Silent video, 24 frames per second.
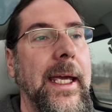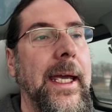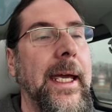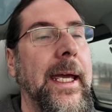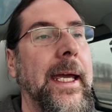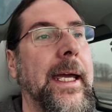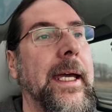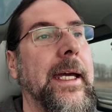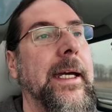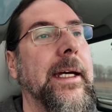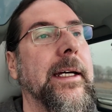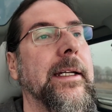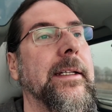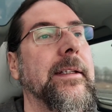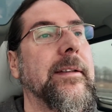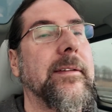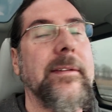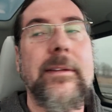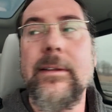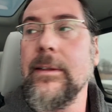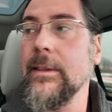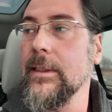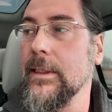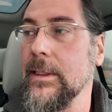And
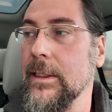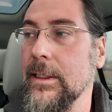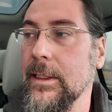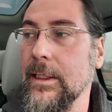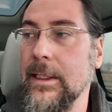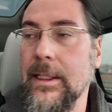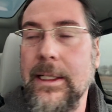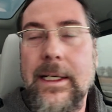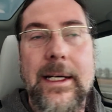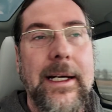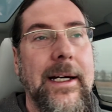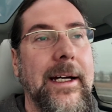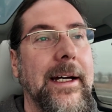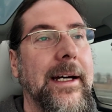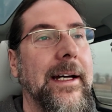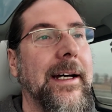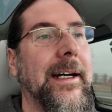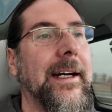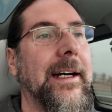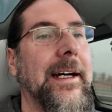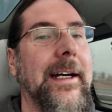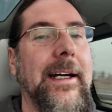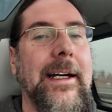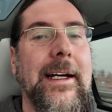
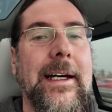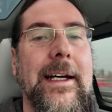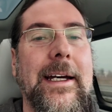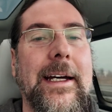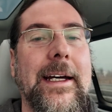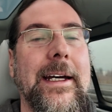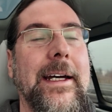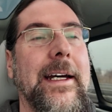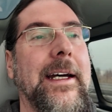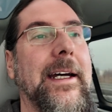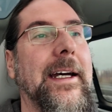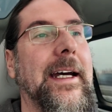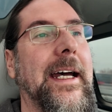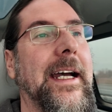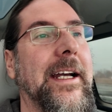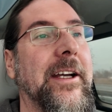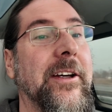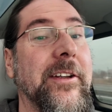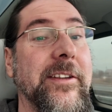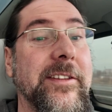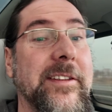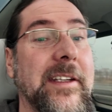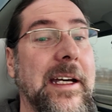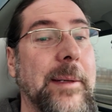uh,
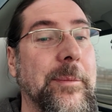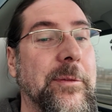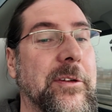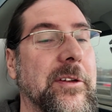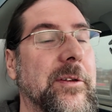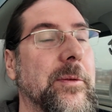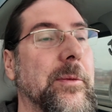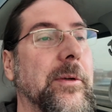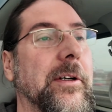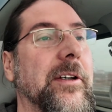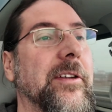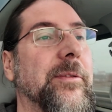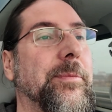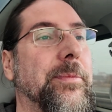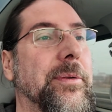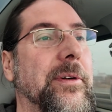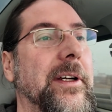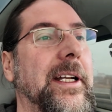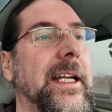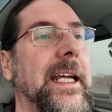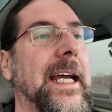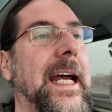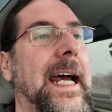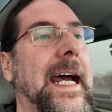consumption was
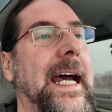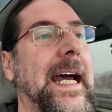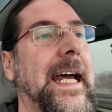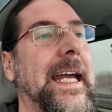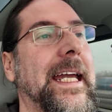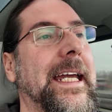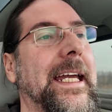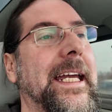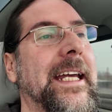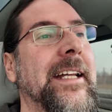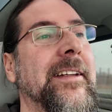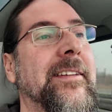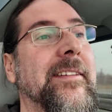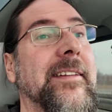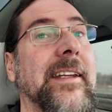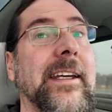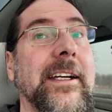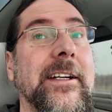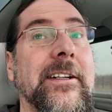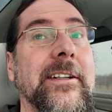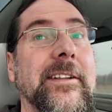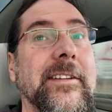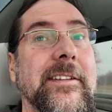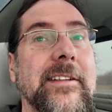pretty high.
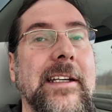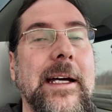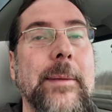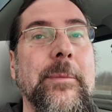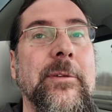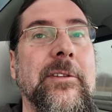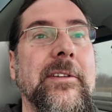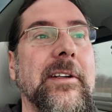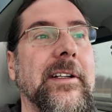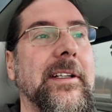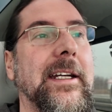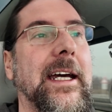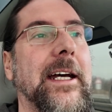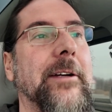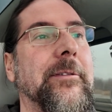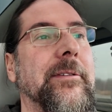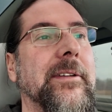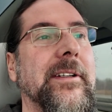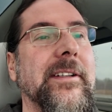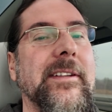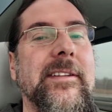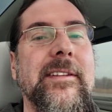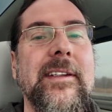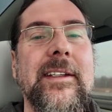Instant consumption at
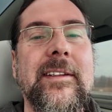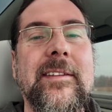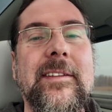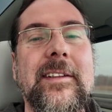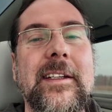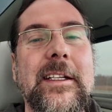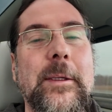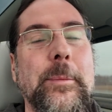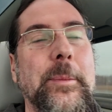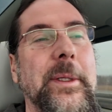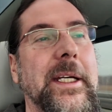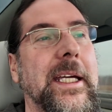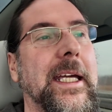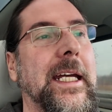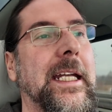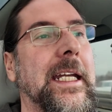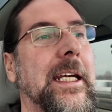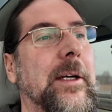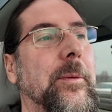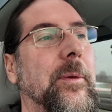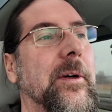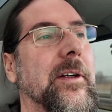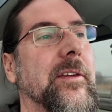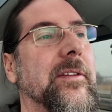160, the
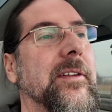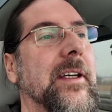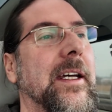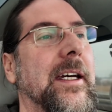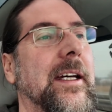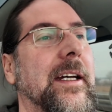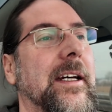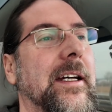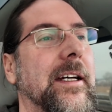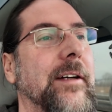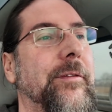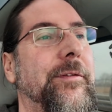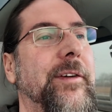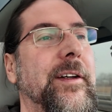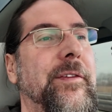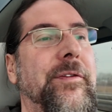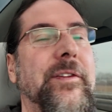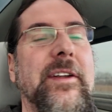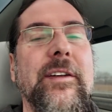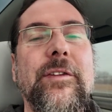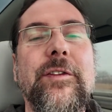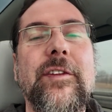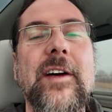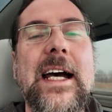beginning was
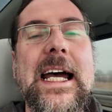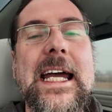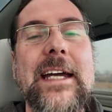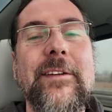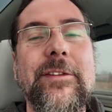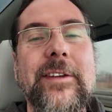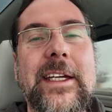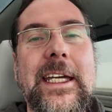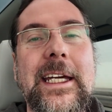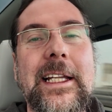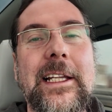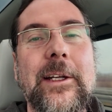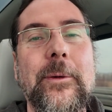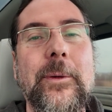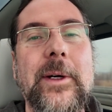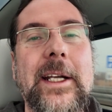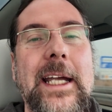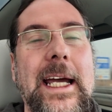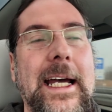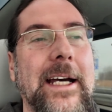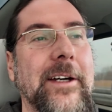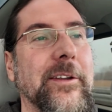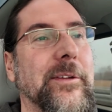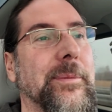55
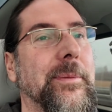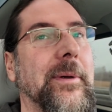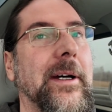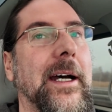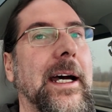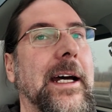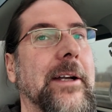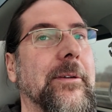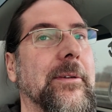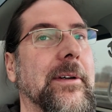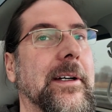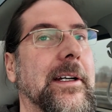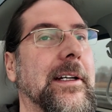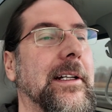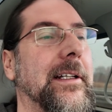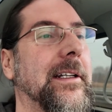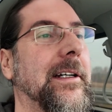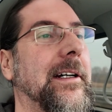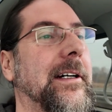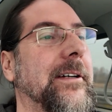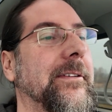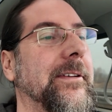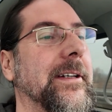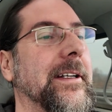kilowatt hours per 100
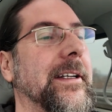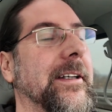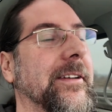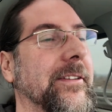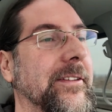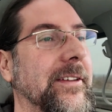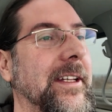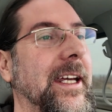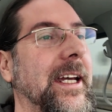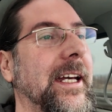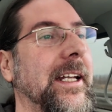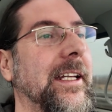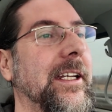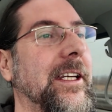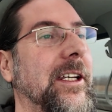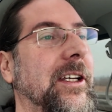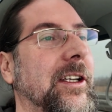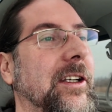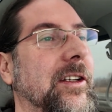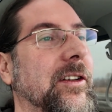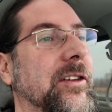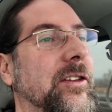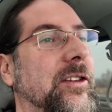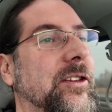kilometers. That
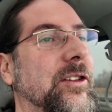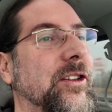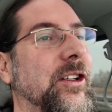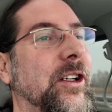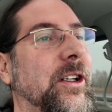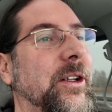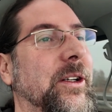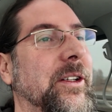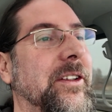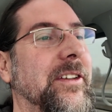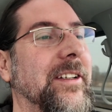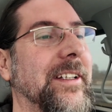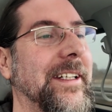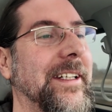is good.